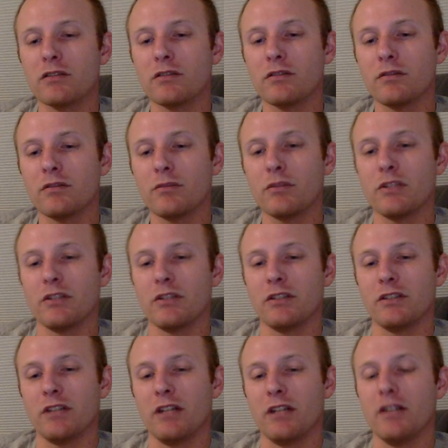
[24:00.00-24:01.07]
Yes,
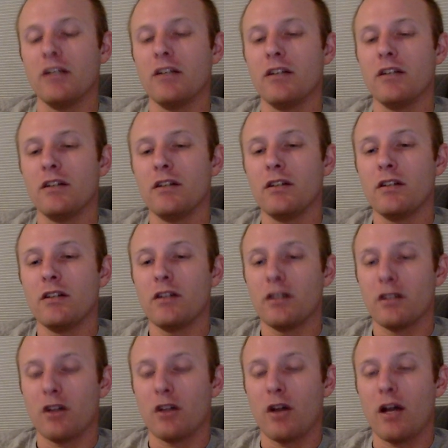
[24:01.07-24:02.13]
Matilda said.
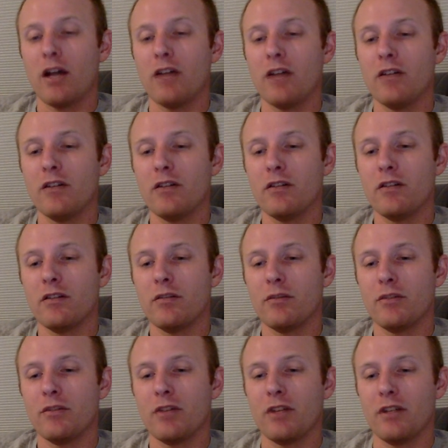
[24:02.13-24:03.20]
Go ahead,
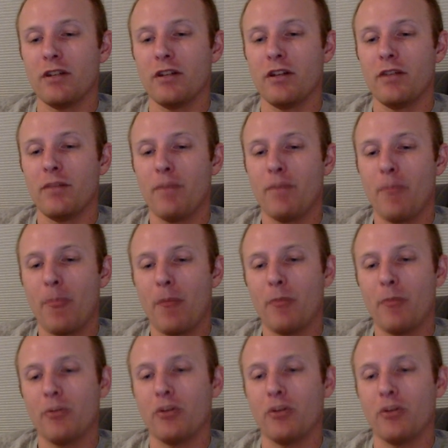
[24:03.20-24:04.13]
Miss Honey said.